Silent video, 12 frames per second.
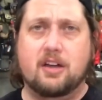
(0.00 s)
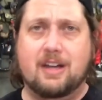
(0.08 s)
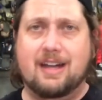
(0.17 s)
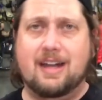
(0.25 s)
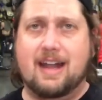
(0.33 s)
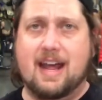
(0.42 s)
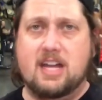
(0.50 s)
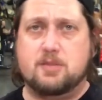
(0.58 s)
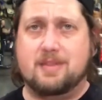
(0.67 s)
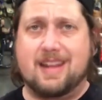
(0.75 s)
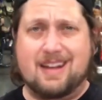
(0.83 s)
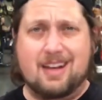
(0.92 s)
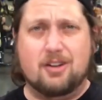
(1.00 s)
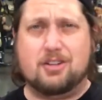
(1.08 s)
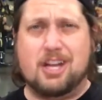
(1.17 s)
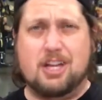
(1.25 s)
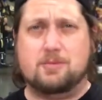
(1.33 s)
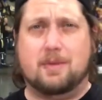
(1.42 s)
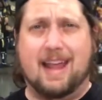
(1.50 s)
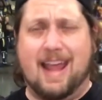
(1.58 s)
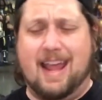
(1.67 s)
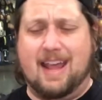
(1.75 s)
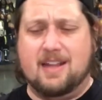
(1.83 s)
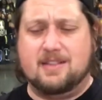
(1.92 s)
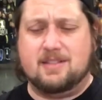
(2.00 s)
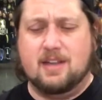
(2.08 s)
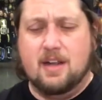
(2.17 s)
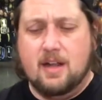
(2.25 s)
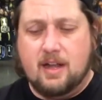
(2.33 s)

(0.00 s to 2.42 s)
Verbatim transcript: you needed Edge, but they had interchangeable hands.